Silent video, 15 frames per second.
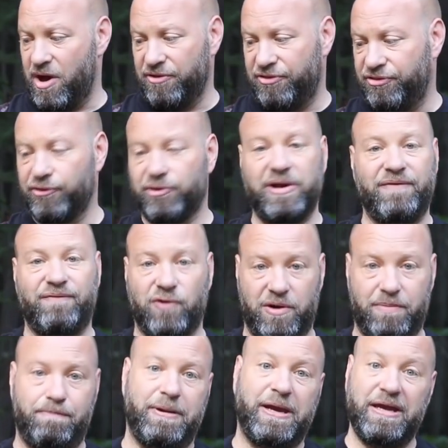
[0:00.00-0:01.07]
a 30
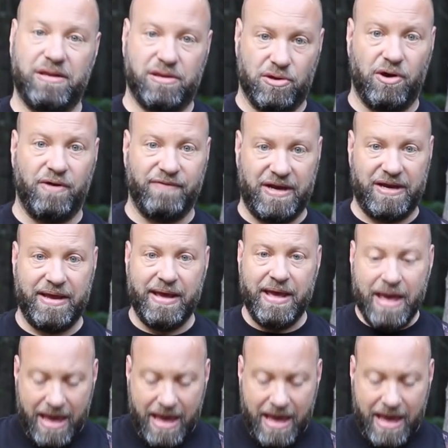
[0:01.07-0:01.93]
foot piece of it.